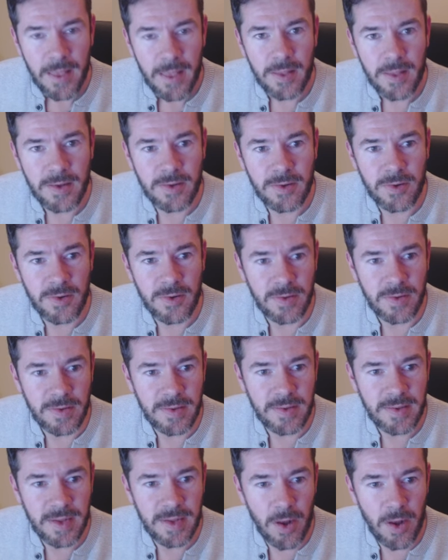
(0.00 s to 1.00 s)
the
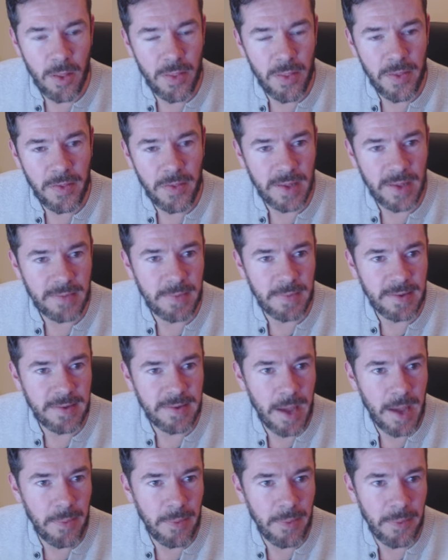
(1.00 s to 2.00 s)
turns. I don't think that's meant to
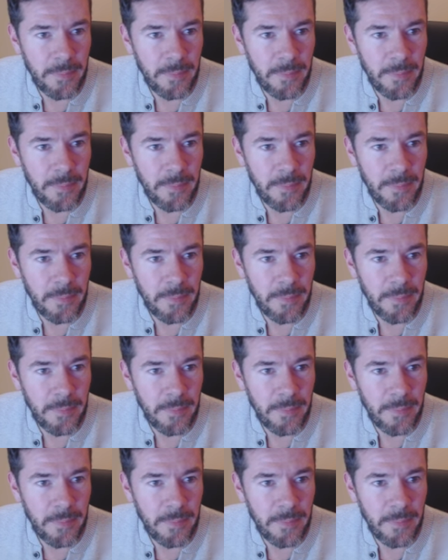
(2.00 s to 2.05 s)
happen.